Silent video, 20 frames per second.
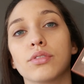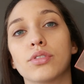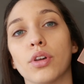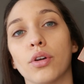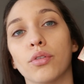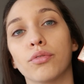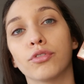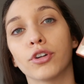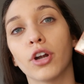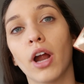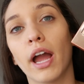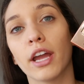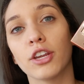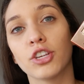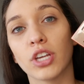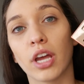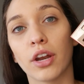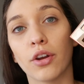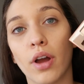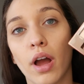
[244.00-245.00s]
So for
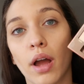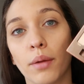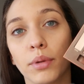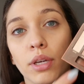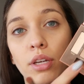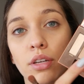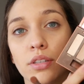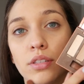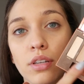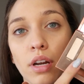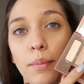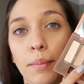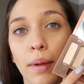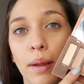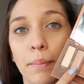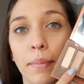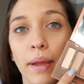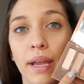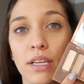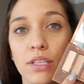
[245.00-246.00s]
eyeshadow, I'm gonna start
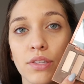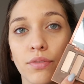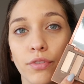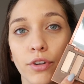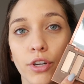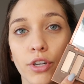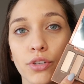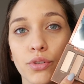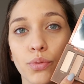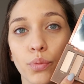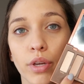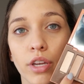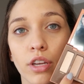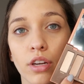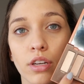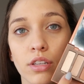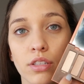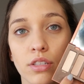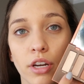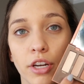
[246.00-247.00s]
my base first. We're
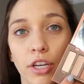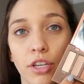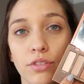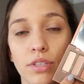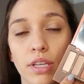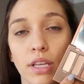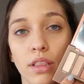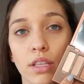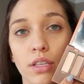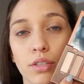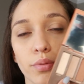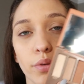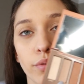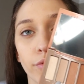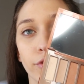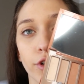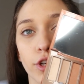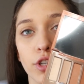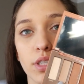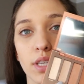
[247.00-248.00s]
gonna start using this
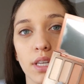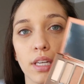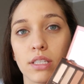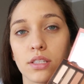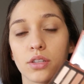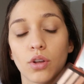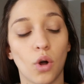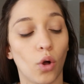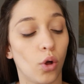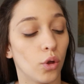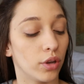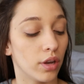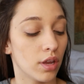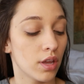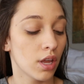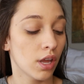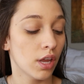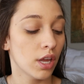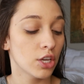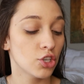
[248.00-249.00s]
one first. It is called
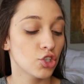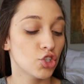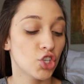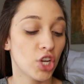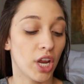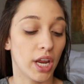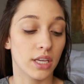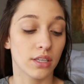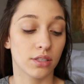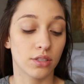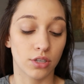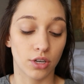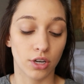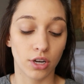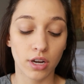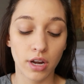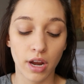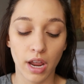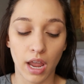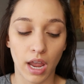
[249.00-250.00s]

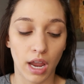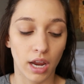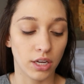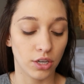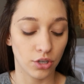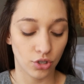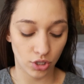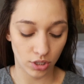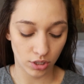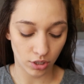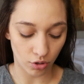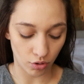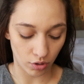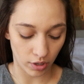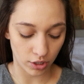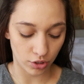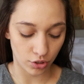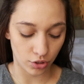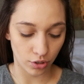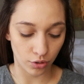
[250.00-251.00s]
Chaser, and you're just
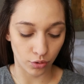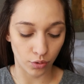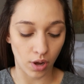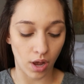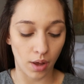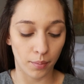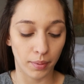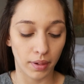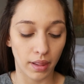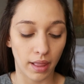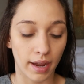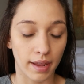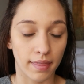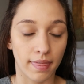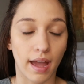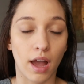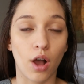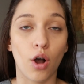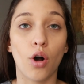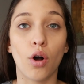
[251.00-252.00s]
going to apply
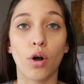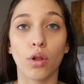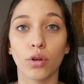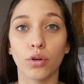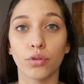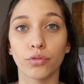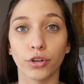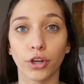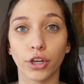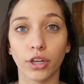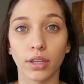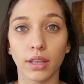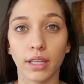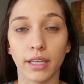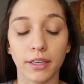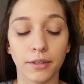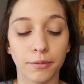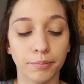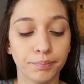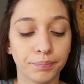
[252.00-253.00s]
that all over your lid.